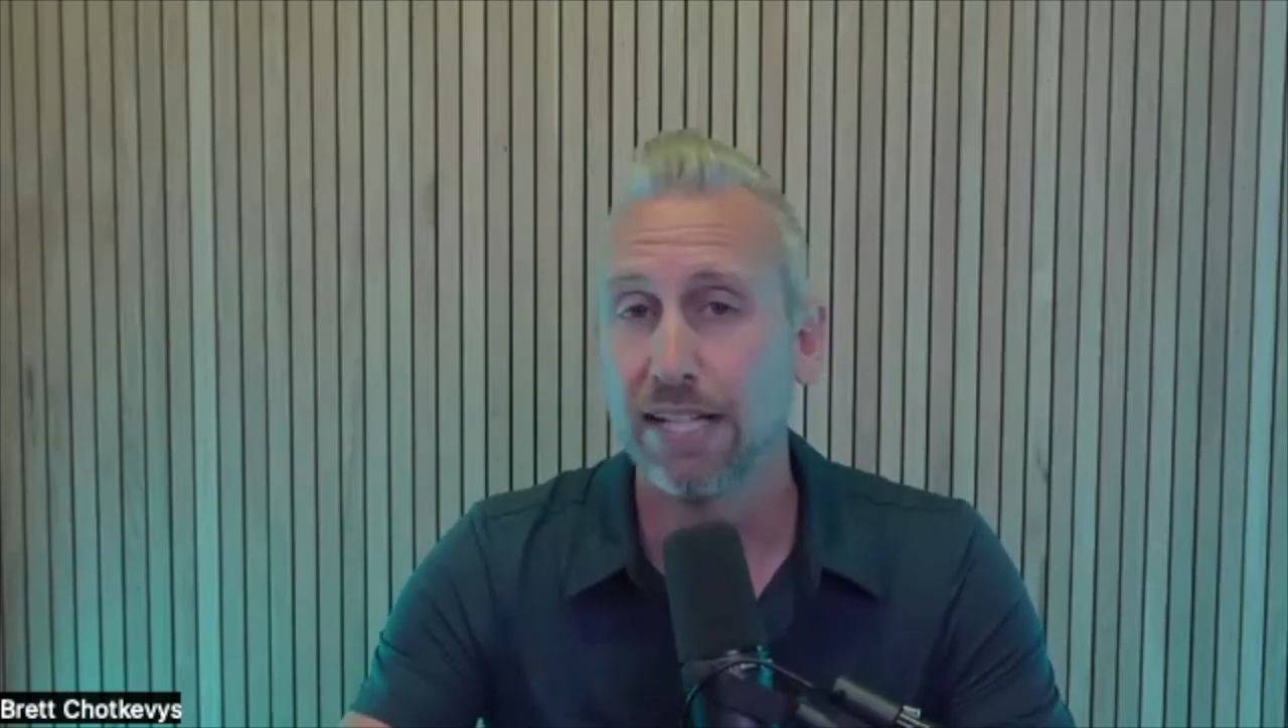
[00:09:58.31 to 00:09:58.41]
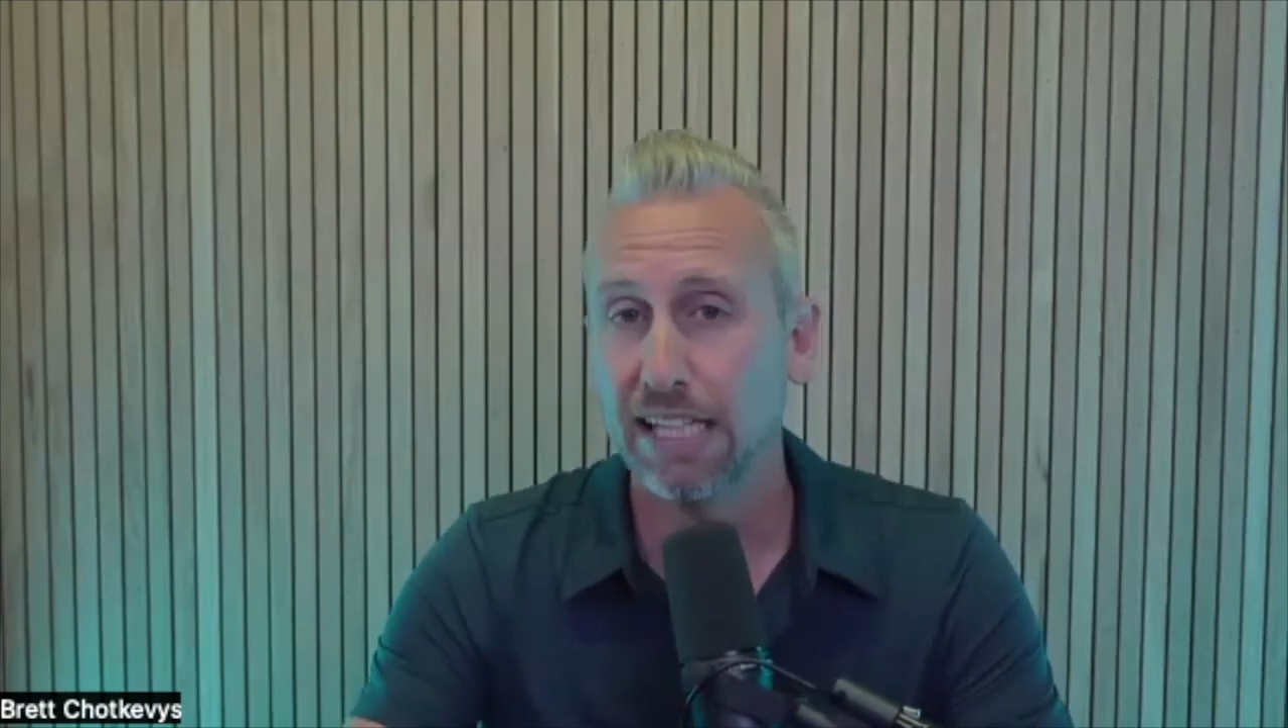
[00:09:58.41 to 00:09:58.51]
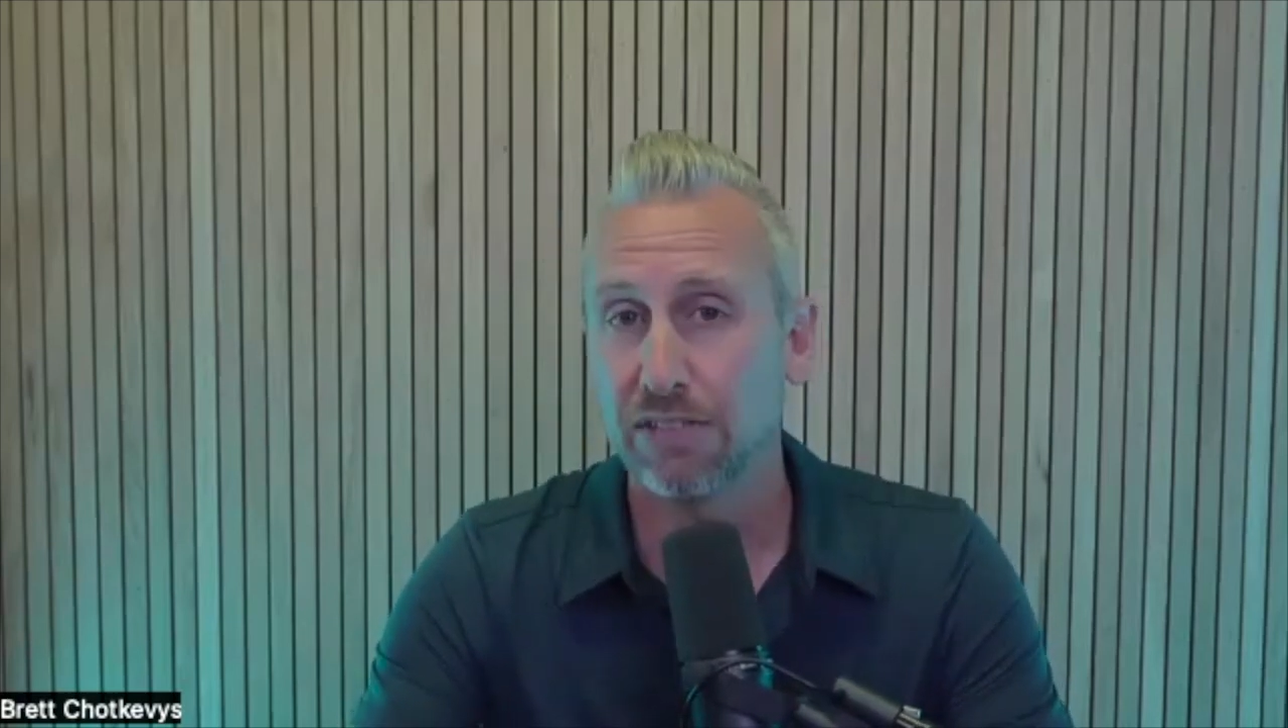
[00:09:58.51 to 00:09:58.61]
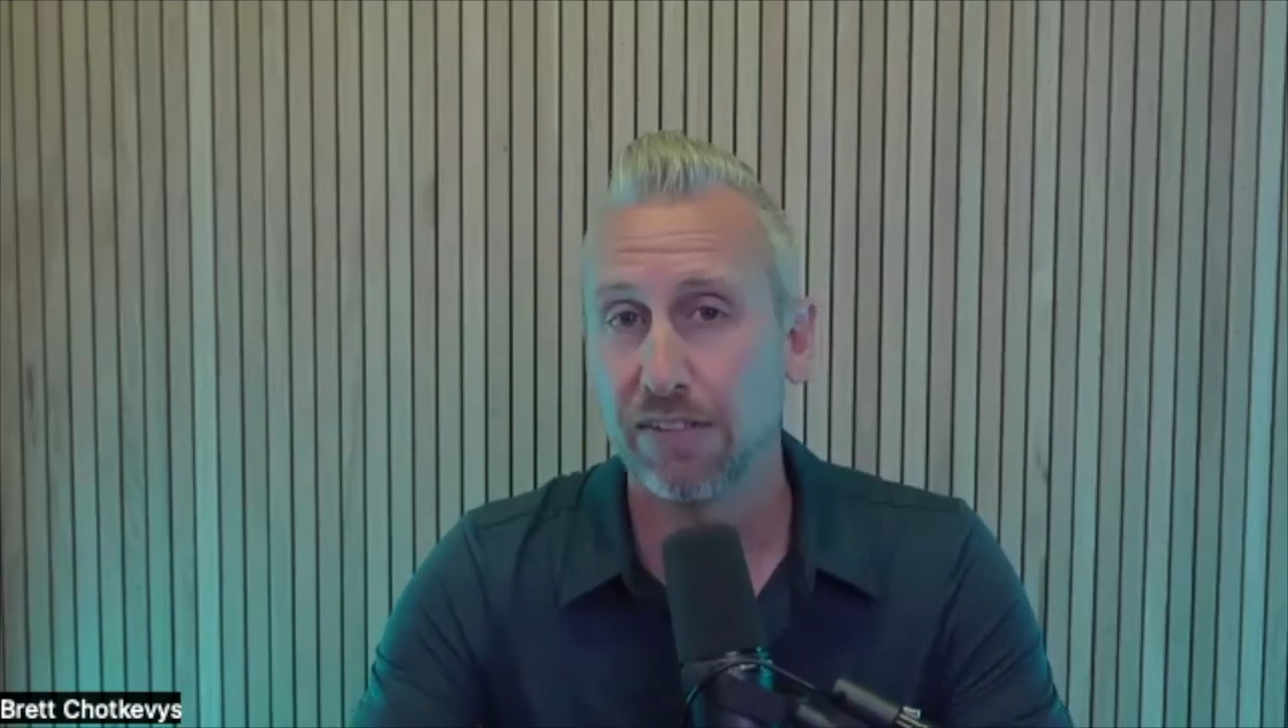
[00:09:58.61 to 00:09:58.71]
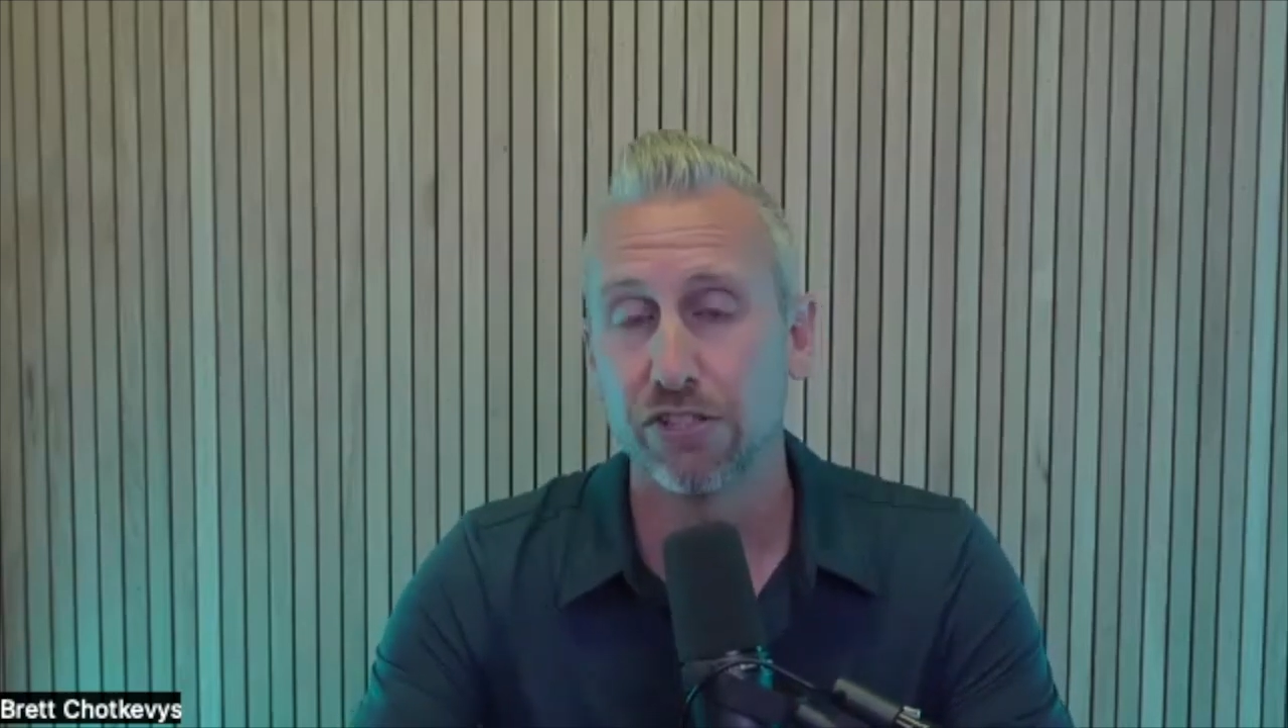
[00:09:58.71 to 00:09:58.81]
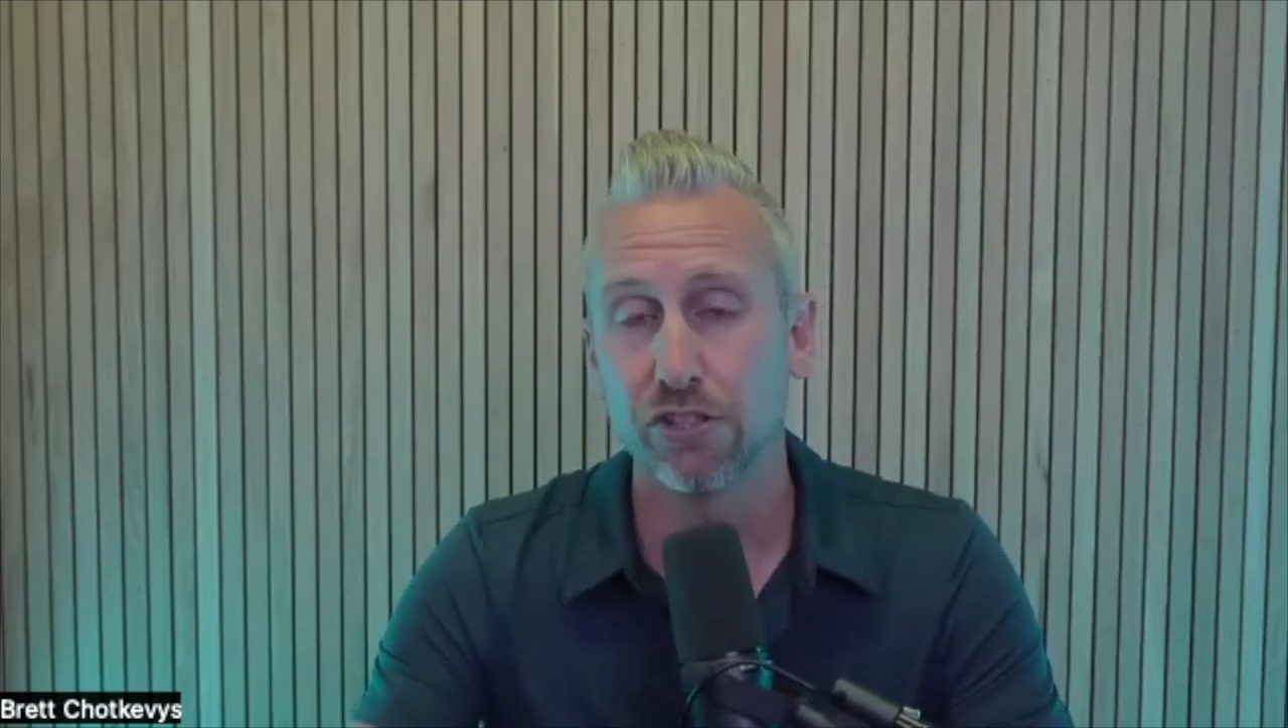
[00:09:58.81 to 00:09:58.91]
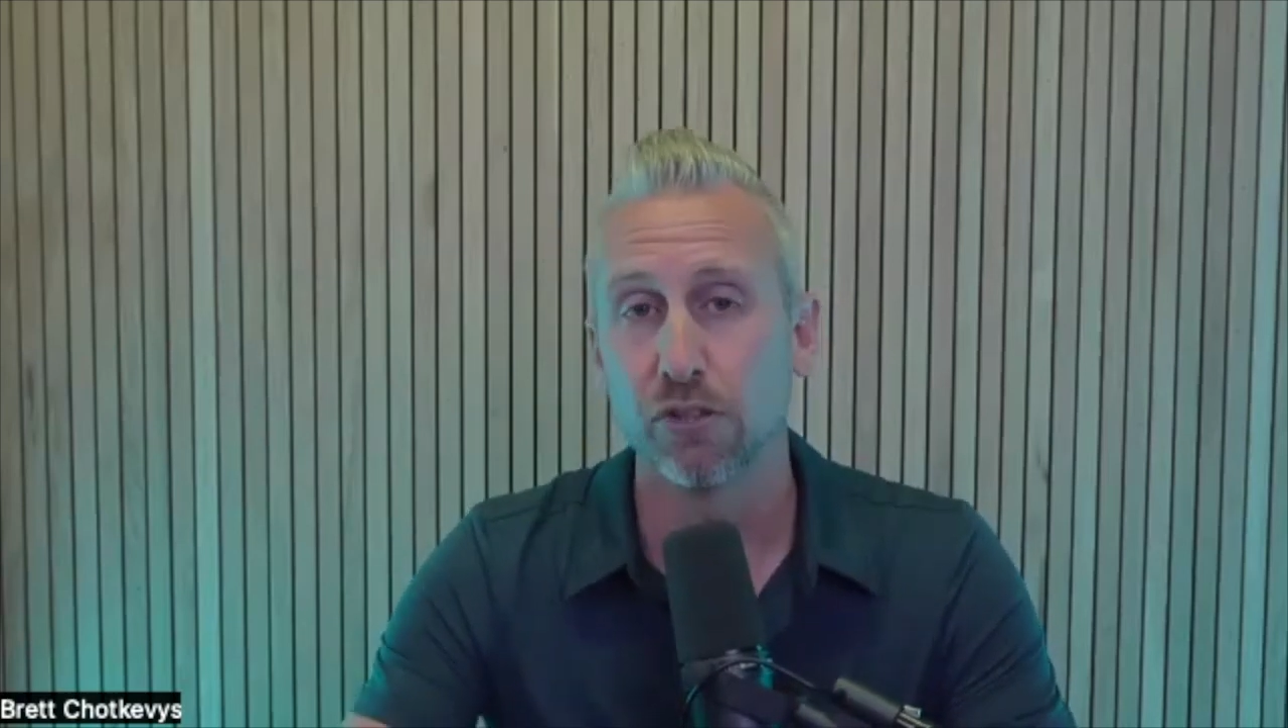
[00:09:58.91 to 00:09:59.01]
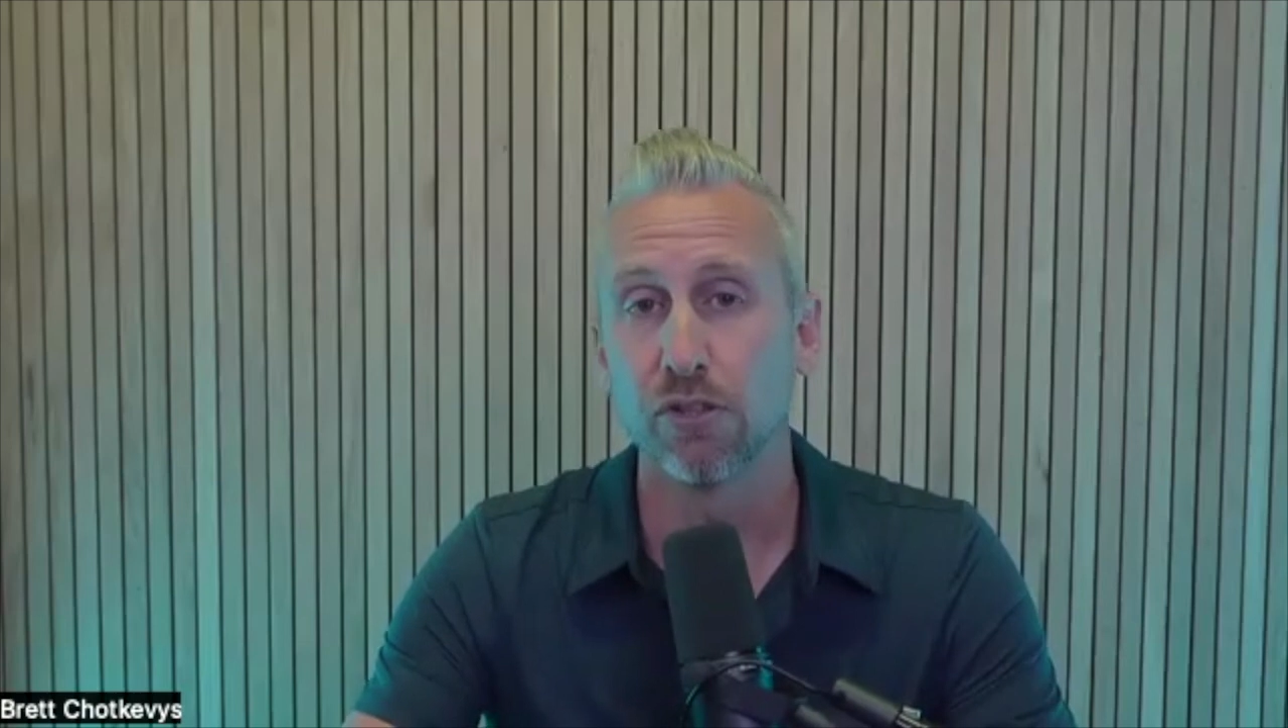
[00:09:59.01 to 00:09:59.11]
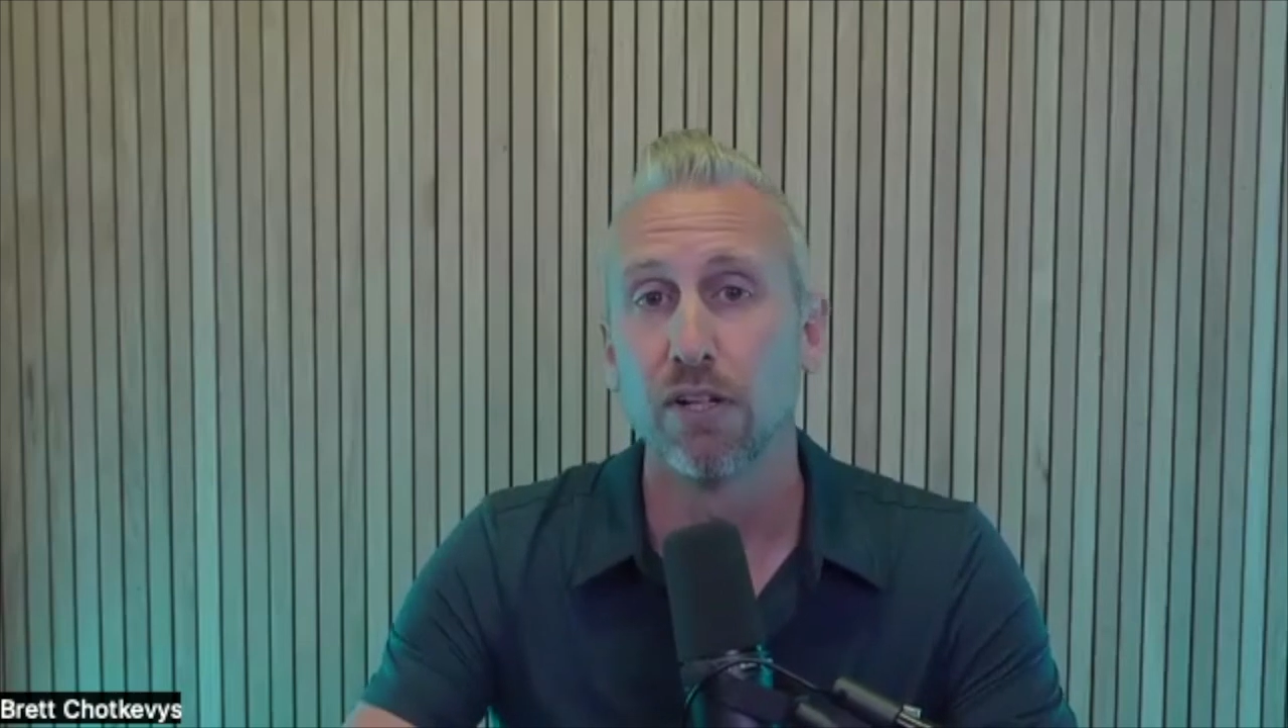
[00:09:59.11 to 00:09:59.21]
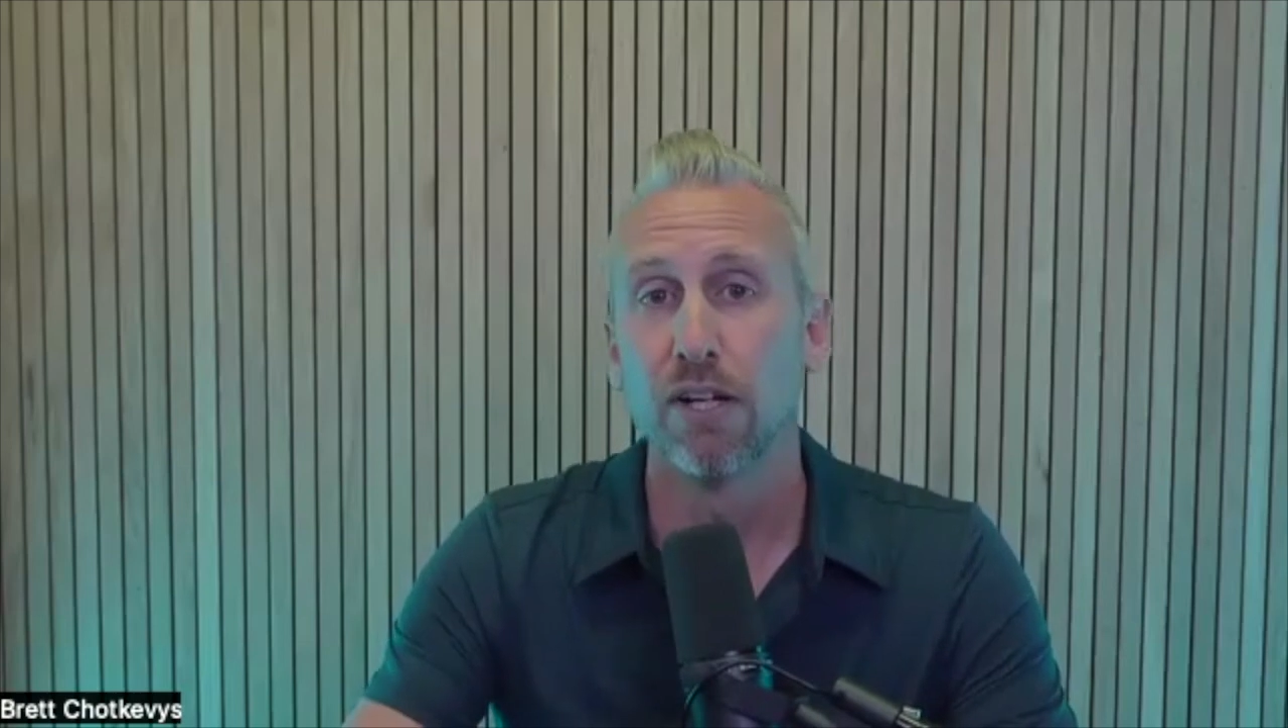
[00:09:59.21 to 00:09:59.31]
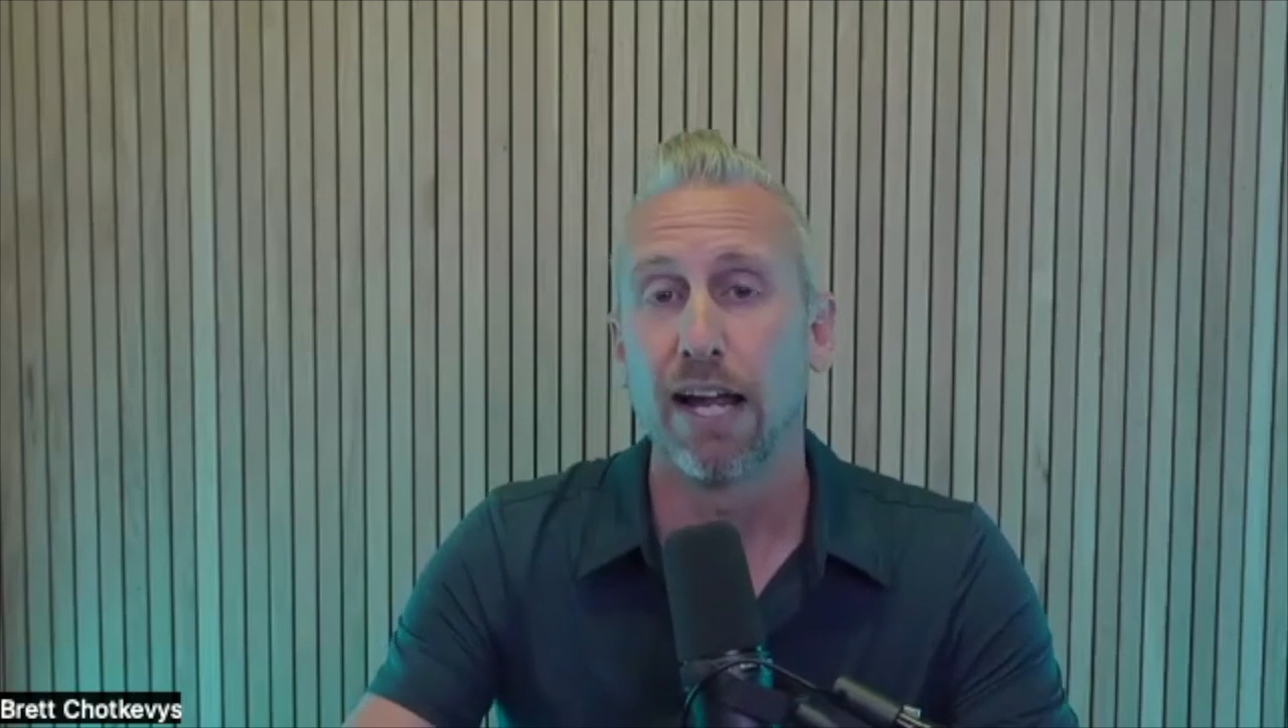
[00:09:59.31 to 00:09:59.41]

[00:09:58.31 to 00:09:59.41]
next venture.